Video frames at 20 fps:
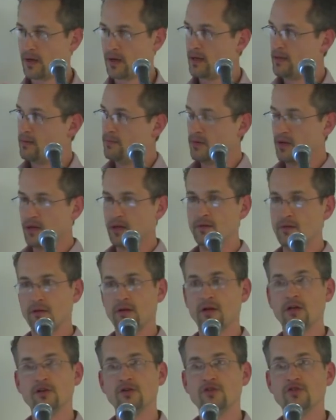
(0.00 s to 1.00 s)
in, in,
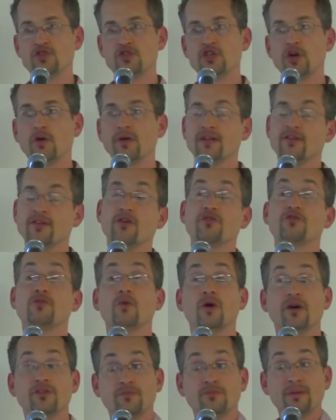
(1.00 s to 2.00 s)
in, showing those
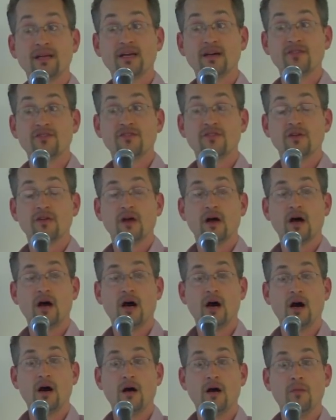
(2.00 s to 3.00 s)
was because
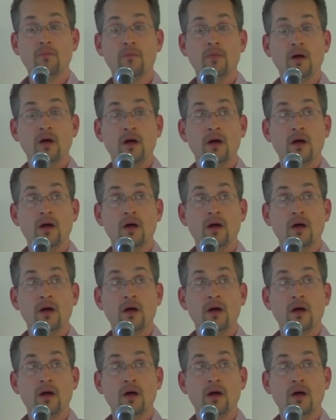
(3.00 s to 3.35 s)
um,